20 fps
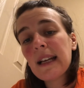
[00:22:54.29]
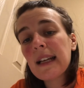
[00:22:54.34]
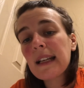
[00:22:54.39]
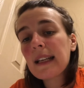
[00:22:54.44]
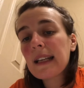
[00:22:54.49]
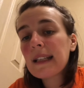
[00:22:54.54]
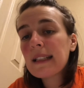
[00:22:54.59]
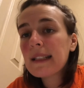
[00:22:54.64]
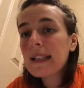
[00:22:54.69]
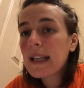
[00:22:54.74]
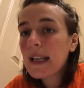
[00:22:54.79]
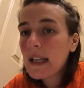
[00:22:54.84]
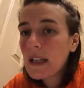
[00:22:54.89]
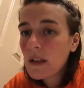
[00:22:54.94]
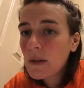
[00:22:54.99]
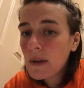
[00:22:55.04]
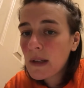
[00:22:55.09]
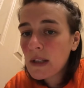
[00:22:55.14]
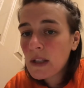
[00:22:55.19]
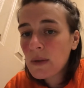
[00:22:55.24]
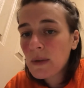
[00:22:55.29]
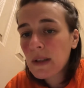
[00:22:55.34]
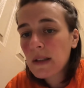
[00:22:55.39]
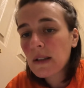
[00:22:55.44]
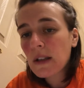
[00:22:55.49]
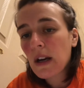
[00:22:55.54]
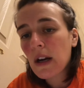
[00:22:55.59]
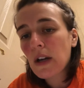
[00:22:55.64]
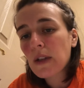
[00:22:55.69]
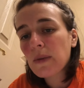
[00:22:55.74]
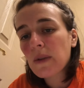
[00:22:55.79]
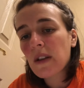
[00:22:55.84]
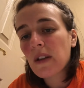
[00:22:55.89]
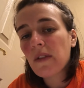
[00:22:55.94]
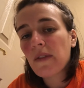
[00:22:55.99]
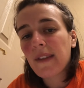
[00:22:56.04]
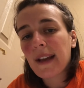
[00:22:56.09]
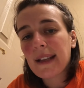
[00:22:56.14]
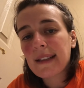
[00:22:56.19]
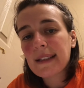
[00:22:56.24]
continuing to enlarge with
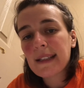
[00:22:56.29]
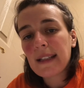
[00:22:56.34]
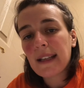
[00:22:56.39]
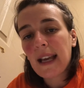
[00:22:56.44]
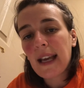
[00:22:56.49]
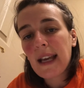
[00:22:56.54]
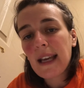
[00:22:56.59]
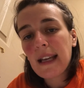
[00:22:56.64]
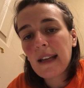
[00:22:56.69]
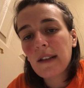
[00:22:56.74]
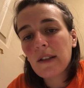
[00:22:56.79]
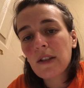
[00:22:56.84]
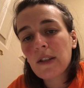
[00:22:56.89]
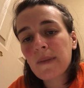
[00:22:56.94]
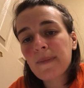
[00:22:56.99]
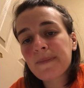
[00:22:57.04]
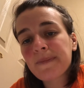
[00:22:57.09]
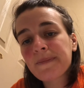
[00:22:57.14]
advancing age.